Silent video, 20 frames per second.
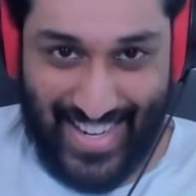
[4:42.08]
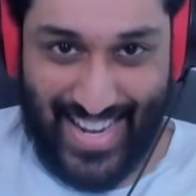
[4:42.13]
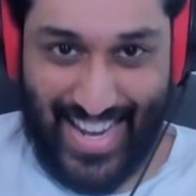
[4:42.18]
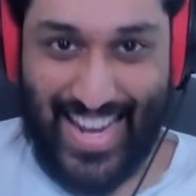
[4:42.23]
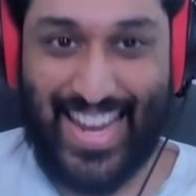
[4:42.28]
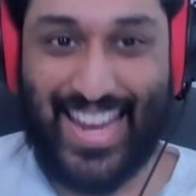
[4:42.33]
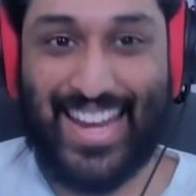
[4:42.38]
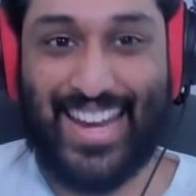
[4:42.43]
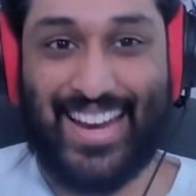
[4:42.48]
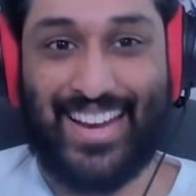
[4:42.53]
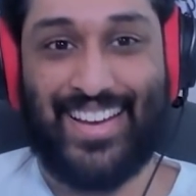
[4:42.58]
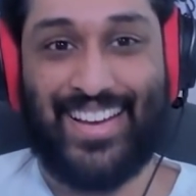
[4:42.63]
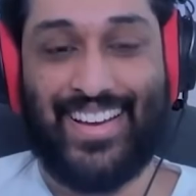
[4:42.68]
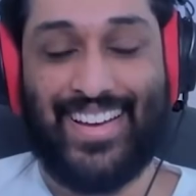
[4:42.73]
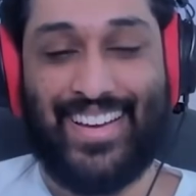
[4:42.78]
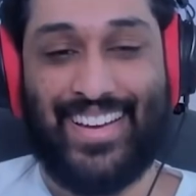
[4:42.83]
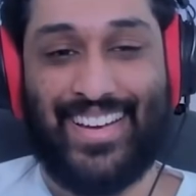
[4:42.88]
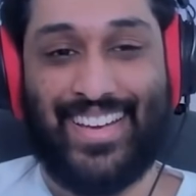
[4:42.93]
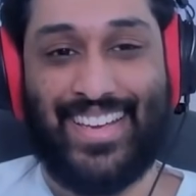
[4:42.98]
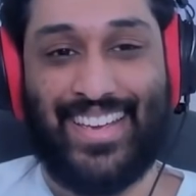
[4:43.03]
In
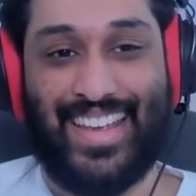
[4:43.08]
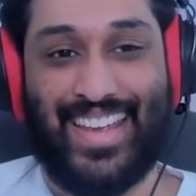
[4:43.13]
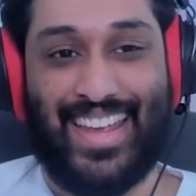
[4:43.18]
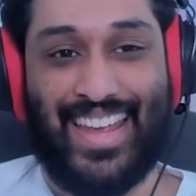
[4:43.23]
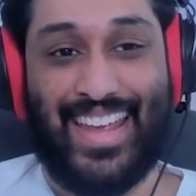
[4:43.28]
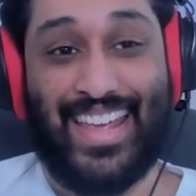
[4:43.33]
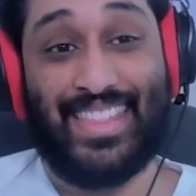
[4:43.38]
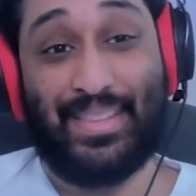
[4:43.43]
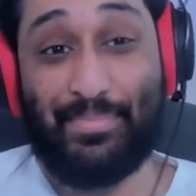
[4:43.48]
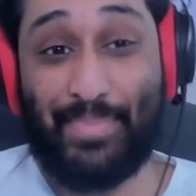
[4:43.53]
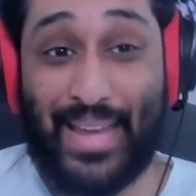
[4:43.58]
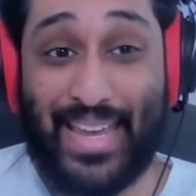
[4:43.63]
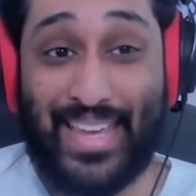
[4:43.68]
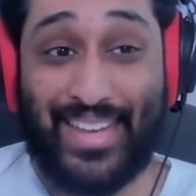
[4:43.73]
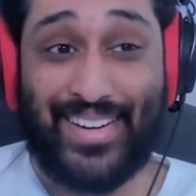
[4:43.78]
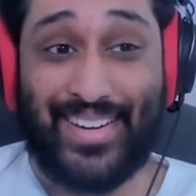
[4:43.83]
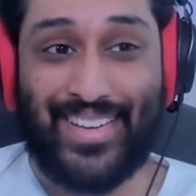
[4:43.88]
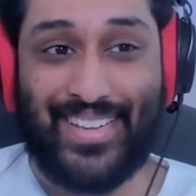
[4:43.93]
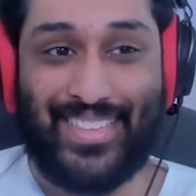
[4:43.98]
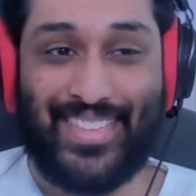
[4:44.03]
the
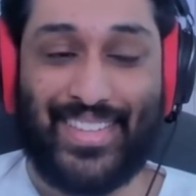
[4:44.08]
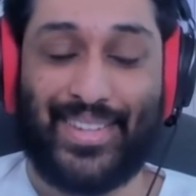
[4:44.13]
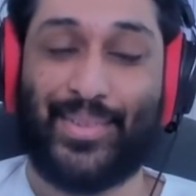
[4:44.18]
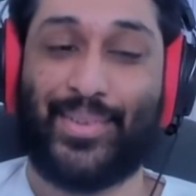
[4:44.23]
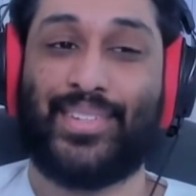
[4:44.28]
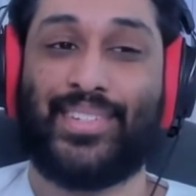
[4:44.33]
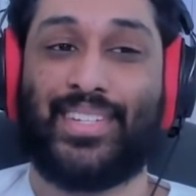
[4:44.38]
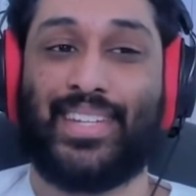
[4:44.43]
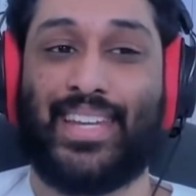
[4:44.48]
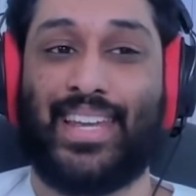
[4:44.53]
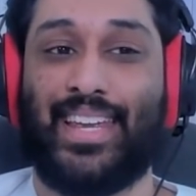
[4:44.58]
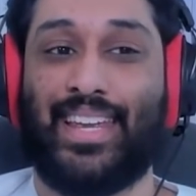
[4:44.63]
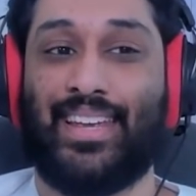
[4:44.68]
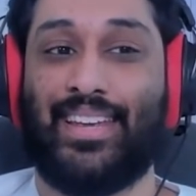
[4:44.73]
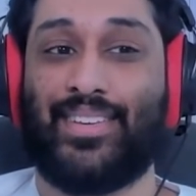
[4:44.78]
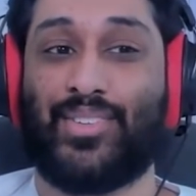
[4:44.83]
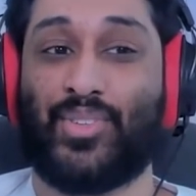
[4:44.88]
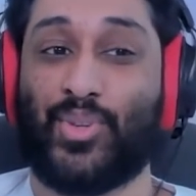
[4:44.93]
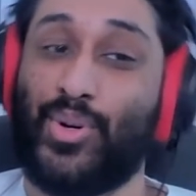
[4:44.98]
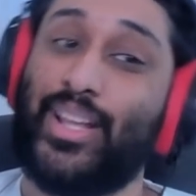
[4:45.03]
beta, there was
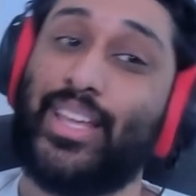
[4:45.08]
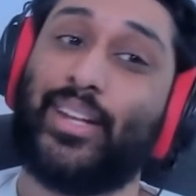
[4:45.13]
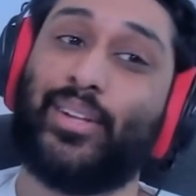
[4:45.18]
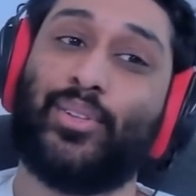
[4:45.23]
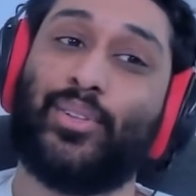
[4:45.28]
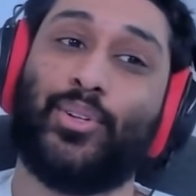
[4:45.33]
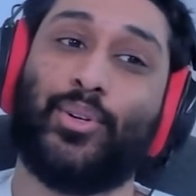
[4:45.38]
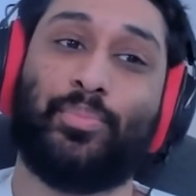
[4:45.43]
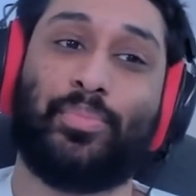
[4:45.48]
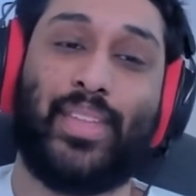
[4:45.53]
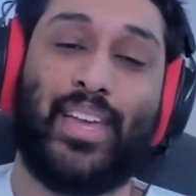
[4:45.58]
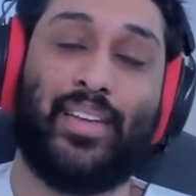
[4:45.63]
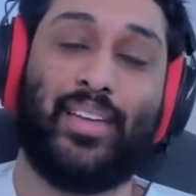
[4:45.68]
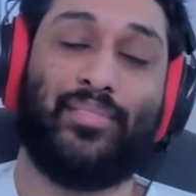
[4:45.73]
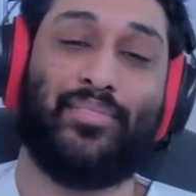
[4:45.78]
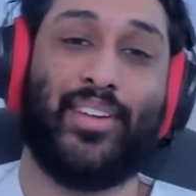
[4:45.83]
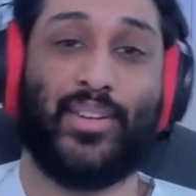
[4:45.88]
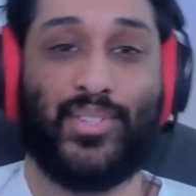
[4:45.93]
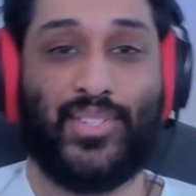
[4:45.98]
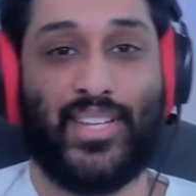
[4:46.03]
a tornado loop that
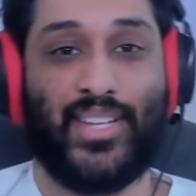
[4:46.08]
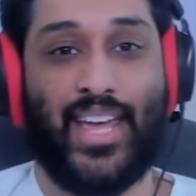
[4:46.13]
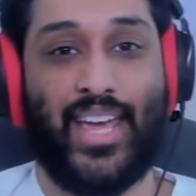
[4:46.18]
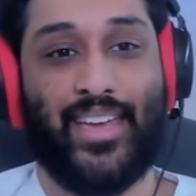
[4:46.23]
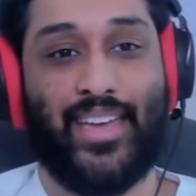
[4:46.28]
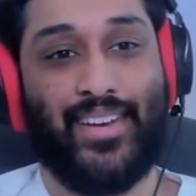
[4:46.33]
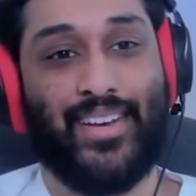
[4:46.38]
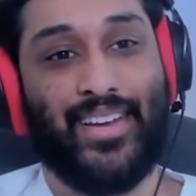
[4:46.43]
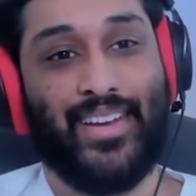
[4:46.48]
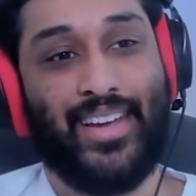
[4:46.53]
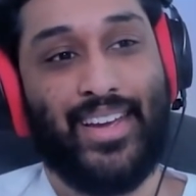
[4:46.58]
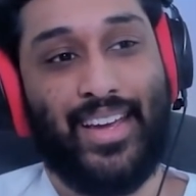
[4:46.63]
Faust had,